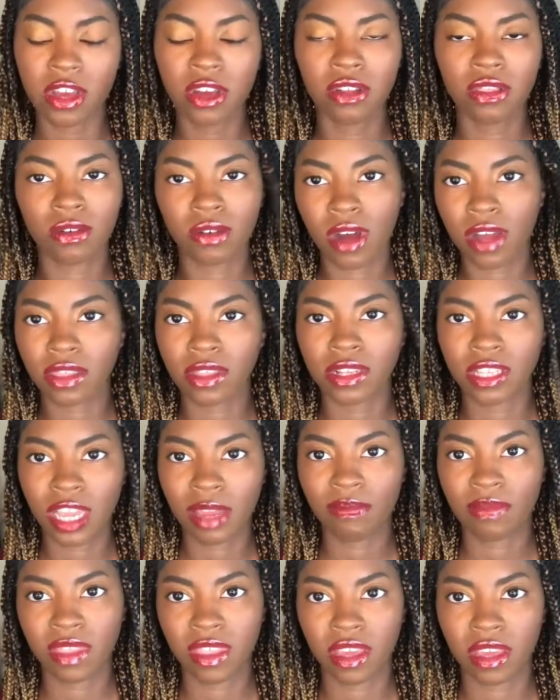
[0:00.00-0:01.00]
They're not the
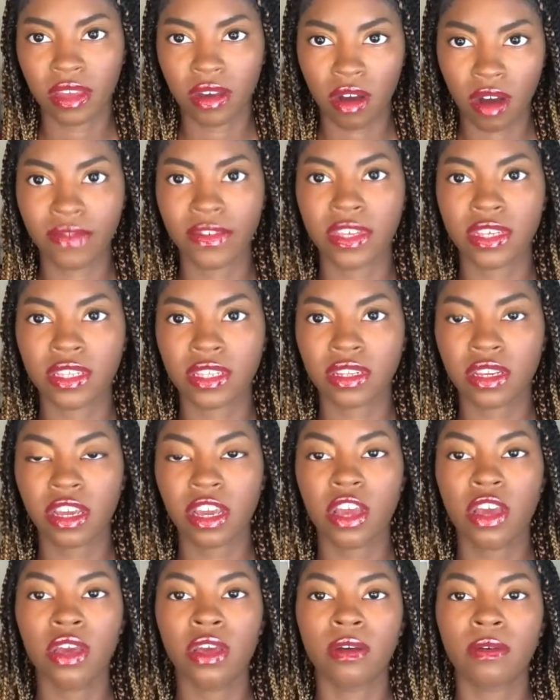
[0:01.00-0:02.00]
same thing, obviously,
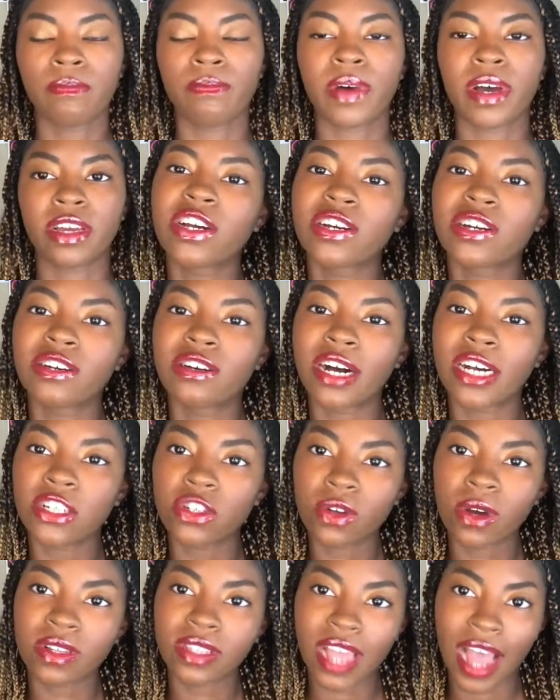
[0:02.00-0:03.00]
but
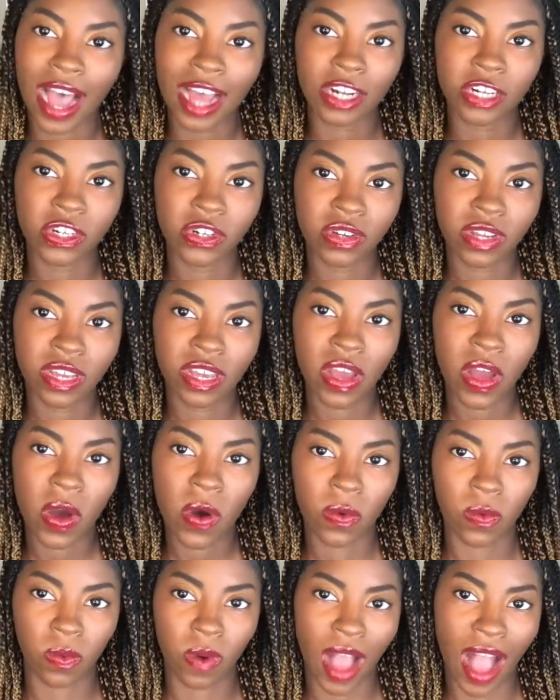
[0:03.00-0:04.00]
cholesterol is actually a
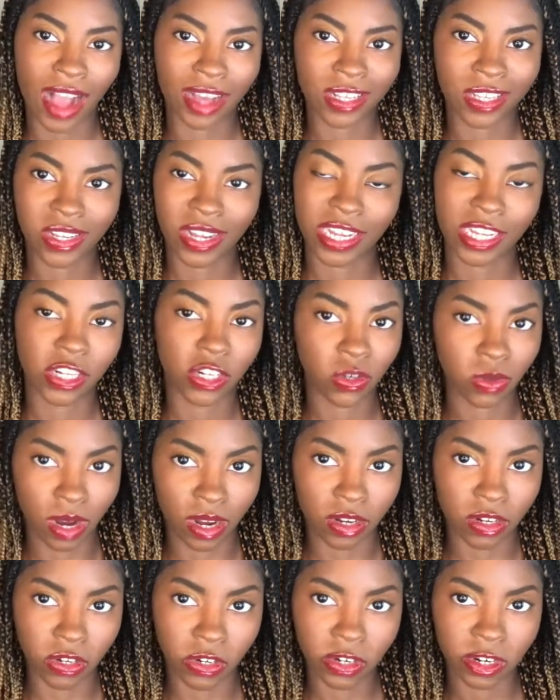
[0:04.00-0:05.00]
wax-like
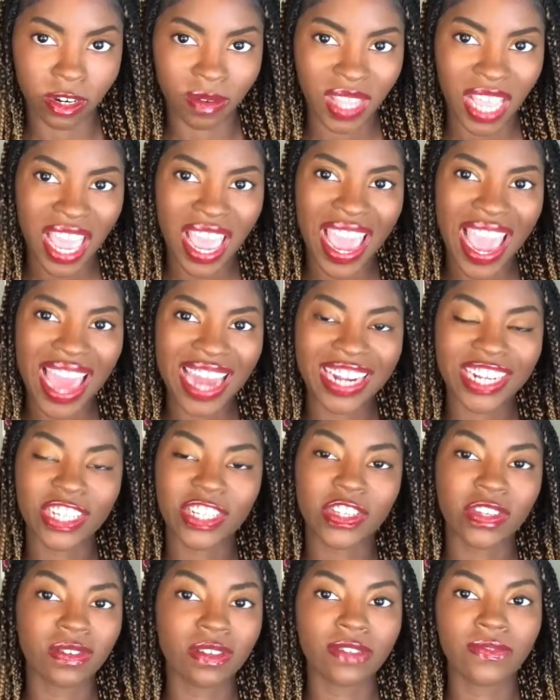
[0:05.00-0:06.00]
structure, and it's
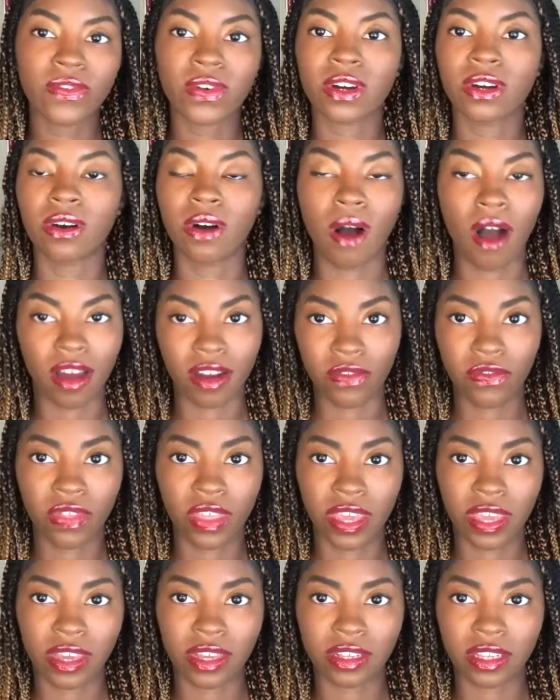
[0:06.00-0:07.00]
used for a lot of
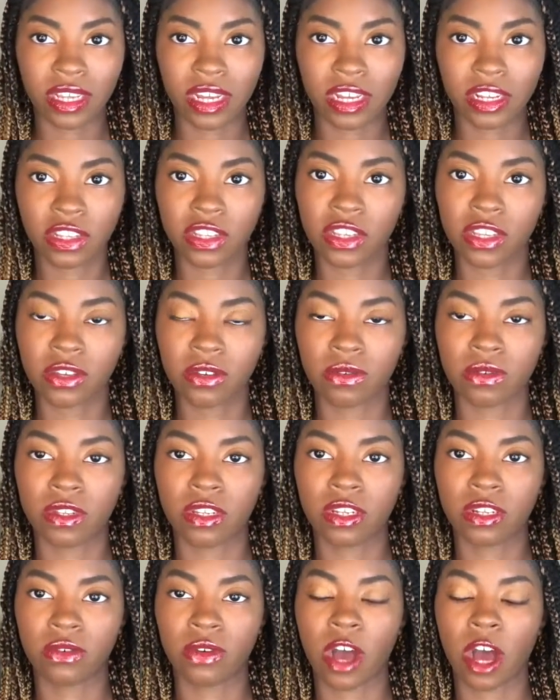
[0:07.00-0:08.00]
things. It's used
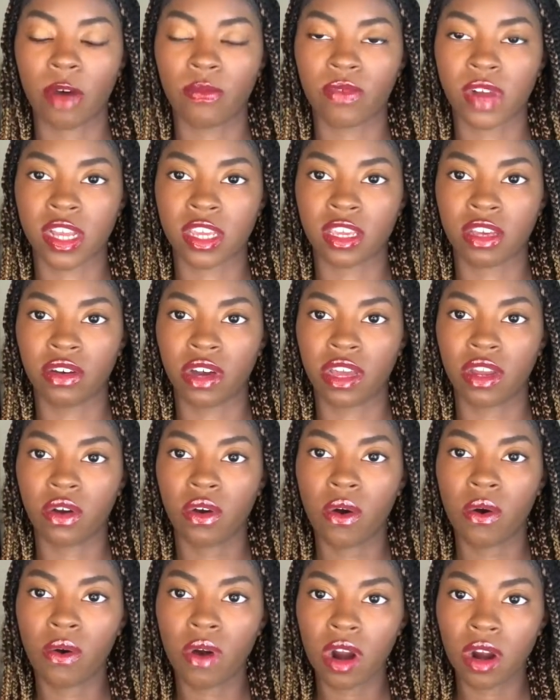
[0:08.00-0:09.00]
to help regulate
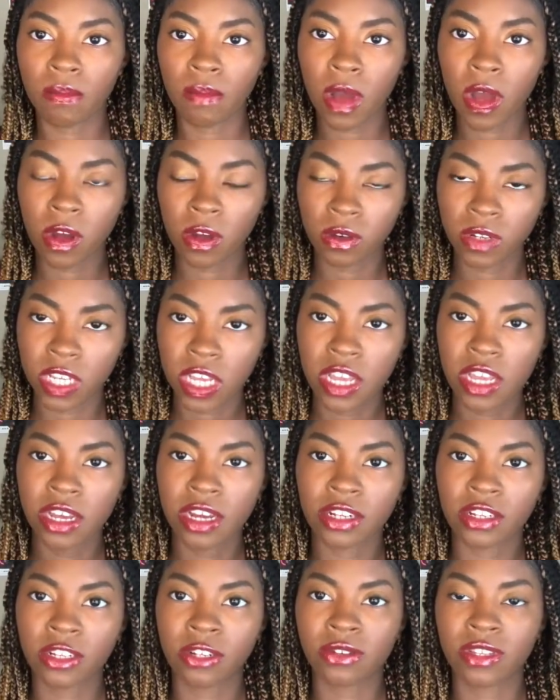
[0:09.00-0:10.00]
hormones,
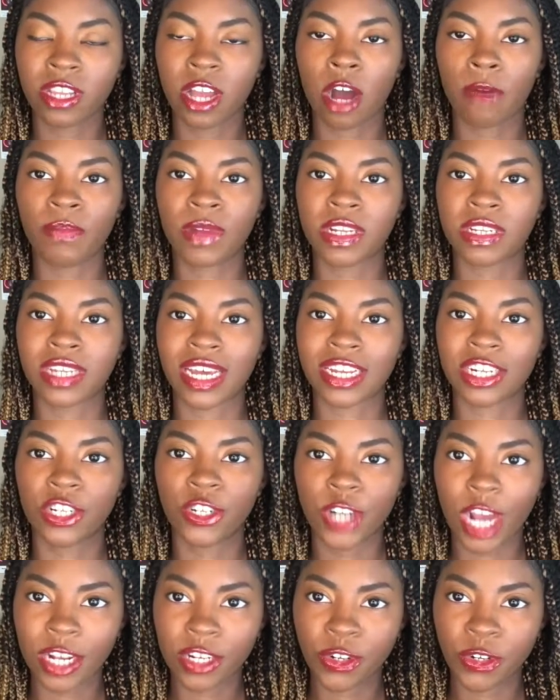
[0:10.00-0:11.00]
it's used to help in
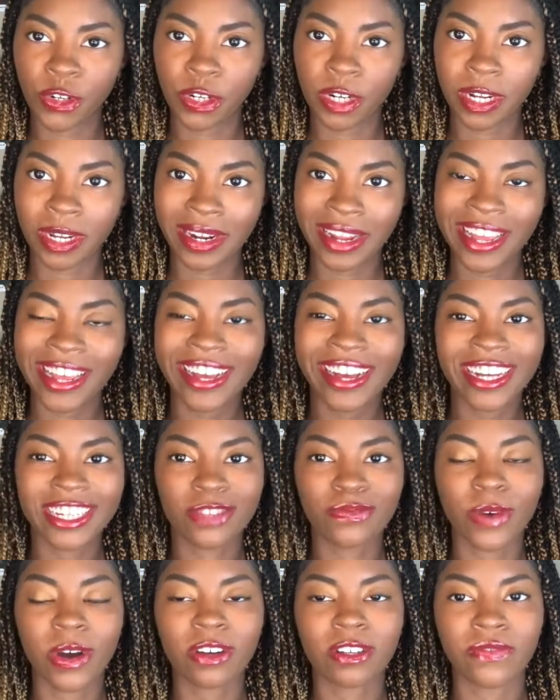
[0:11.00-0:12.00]
digestion, as
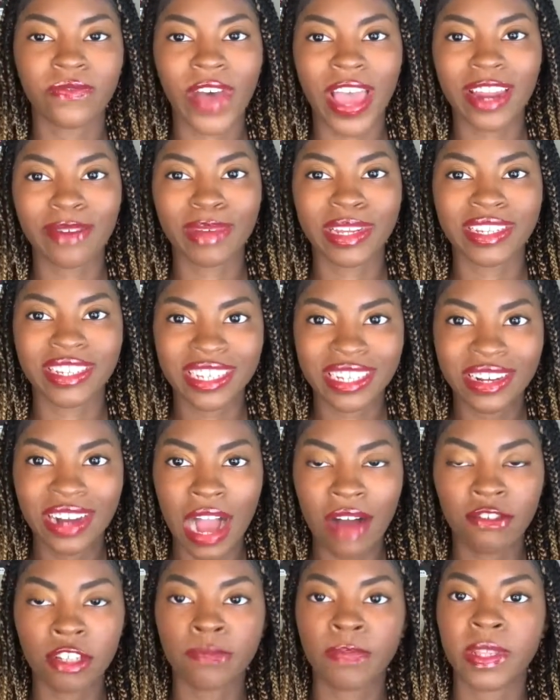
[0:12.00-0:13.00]
well as vitamin D
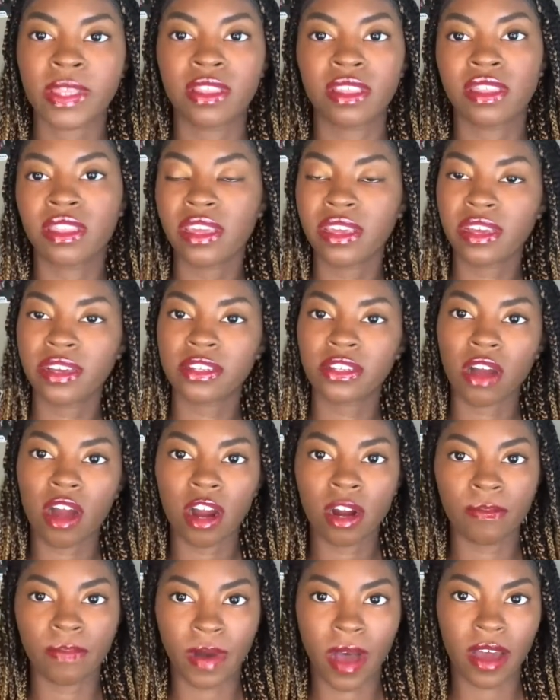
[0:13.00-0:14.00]
levels, but the thing is,
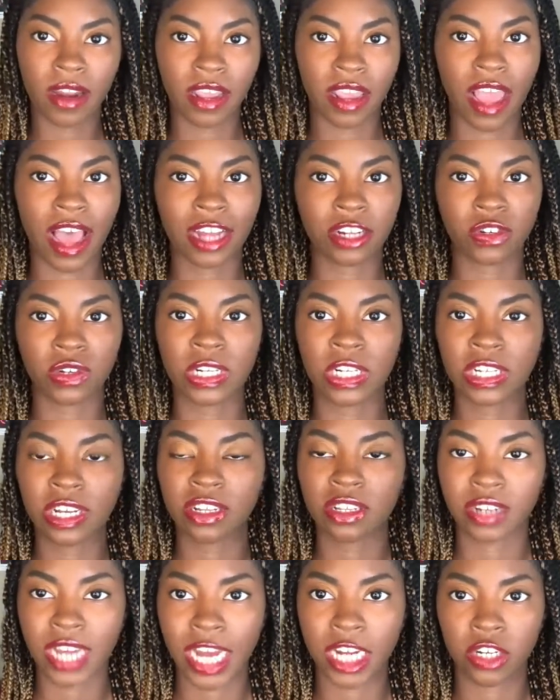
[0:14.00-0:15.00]
our body actually does
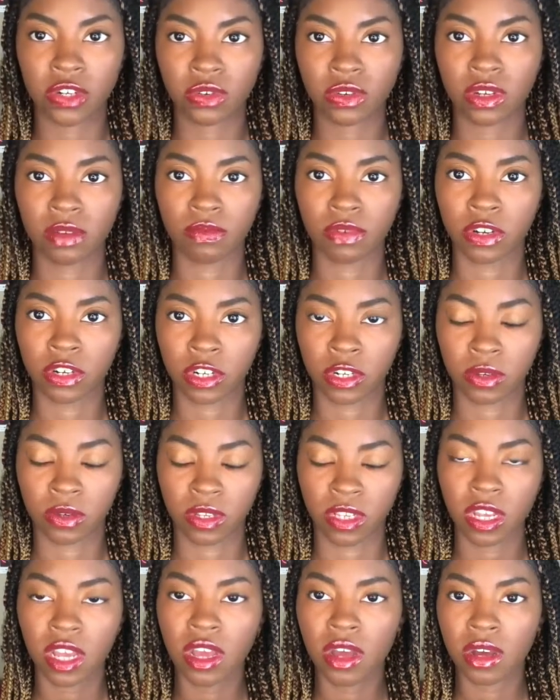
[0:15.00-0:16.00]
naturally
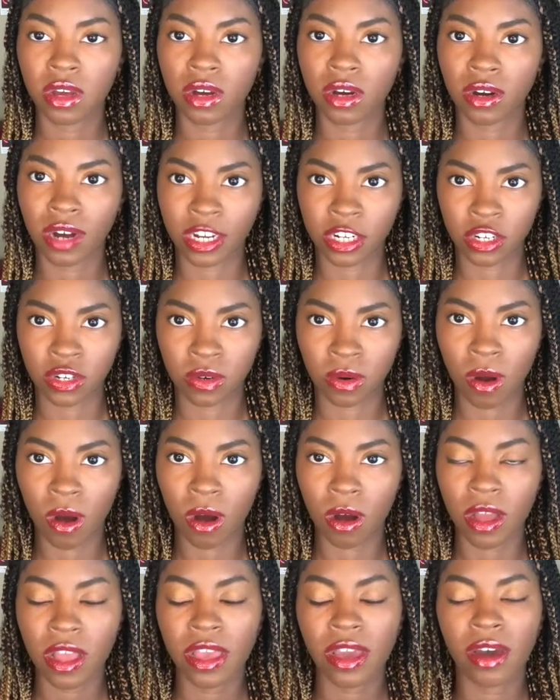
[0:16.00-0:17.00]
produce
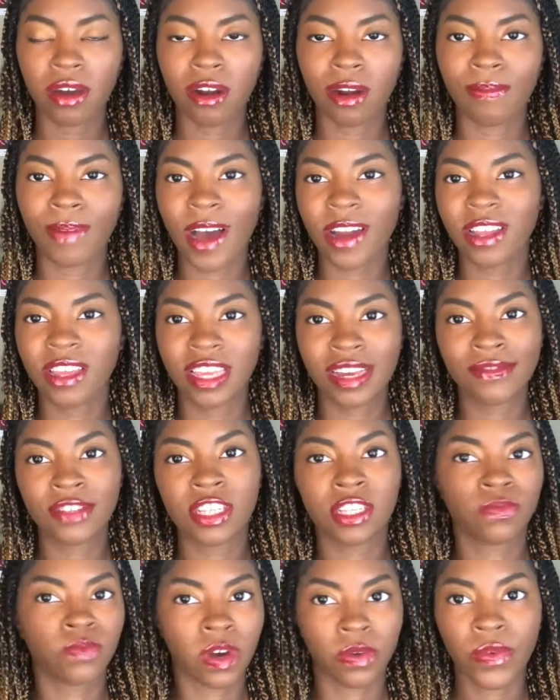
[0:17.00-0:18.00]
cholesterol, and our body gives
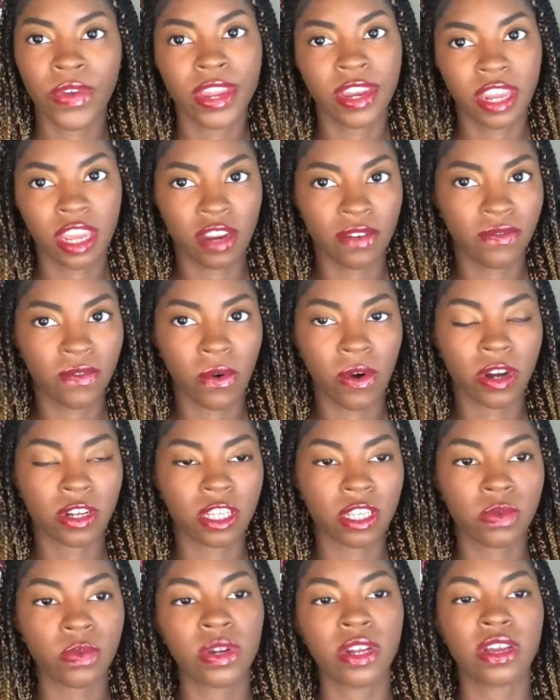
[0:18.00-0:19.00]
us what we need for it.
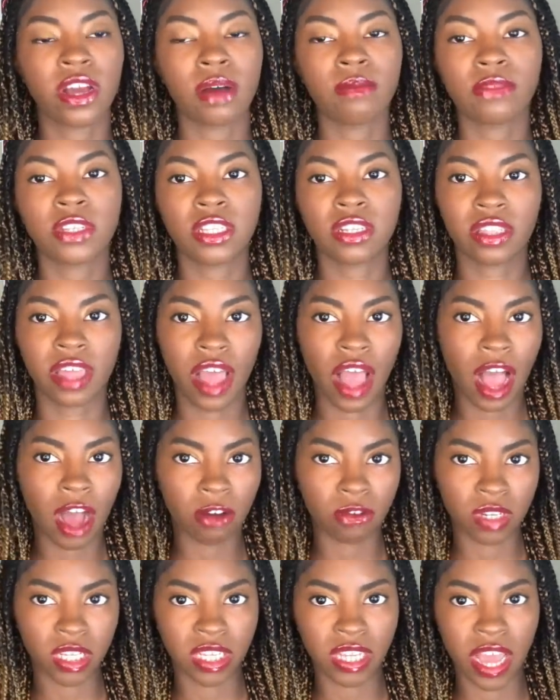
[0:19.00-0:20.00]
So when it comes to the
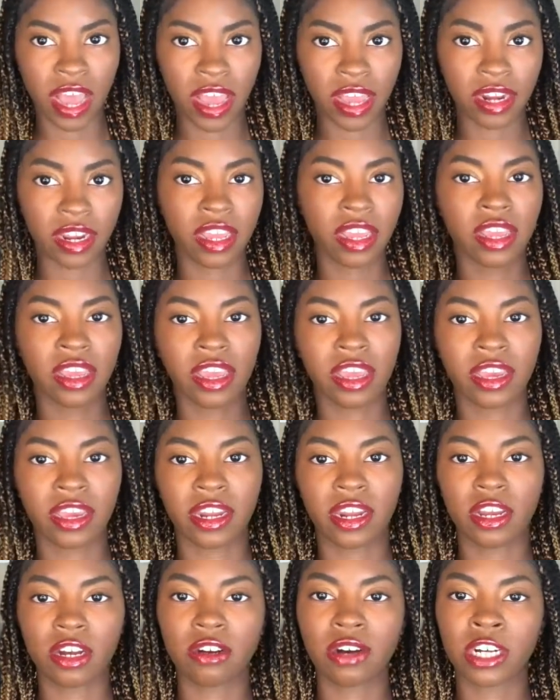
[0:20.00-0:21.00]
outside and
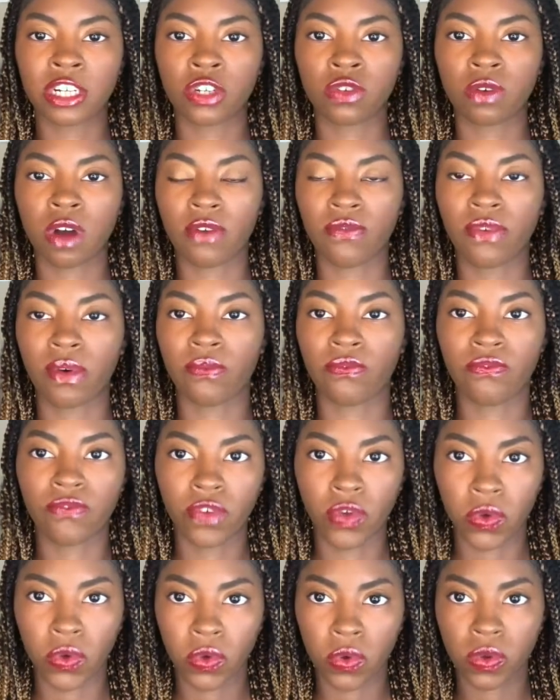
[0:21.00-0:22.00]
getting cholesterol from
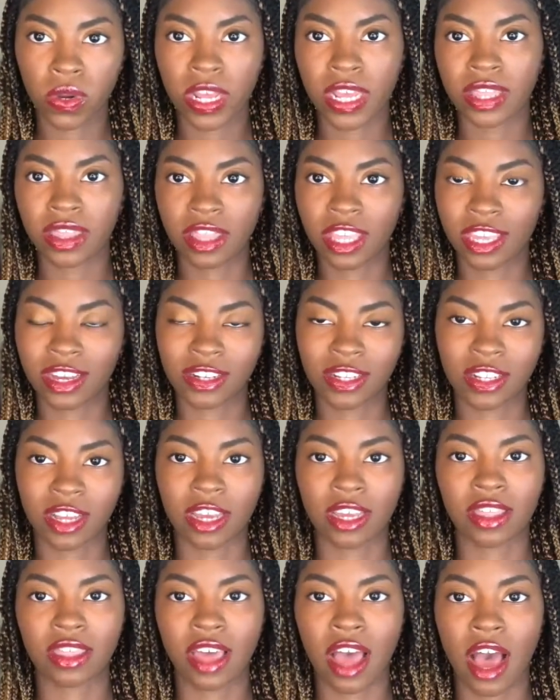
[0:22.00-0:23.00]
food and things
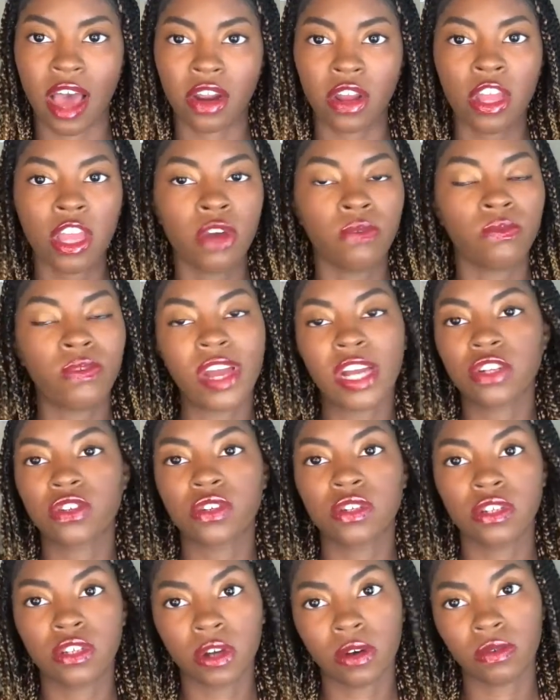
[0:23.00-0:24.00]
like that, we
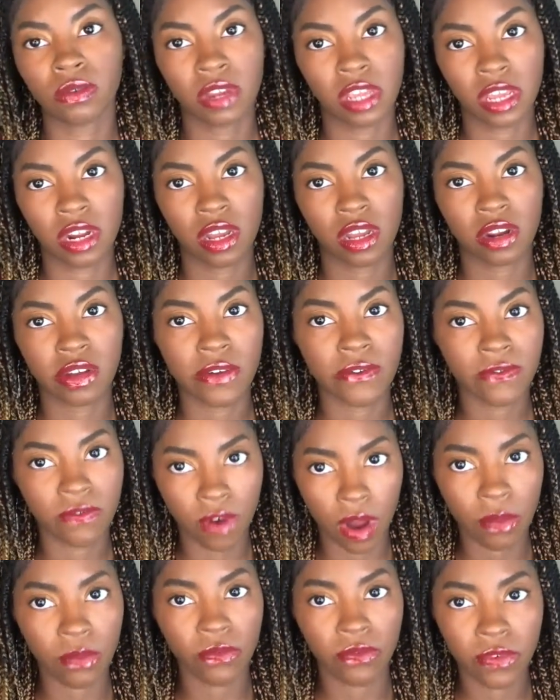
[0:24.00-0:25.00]
actually don't need it
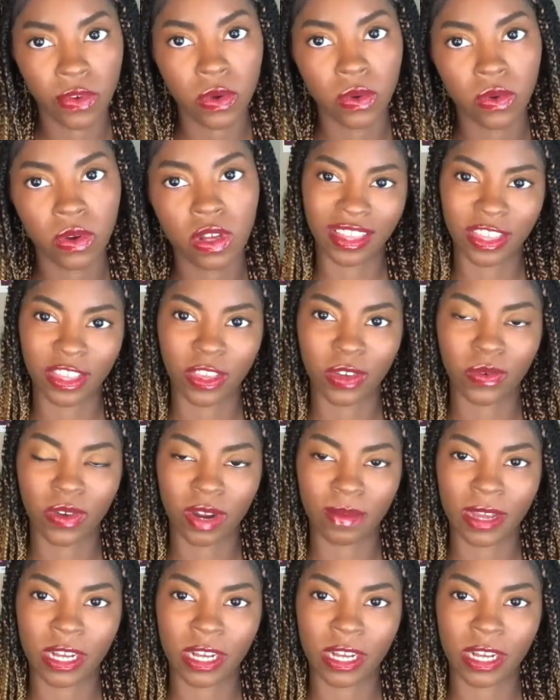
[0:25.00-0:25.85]
from food. You want to make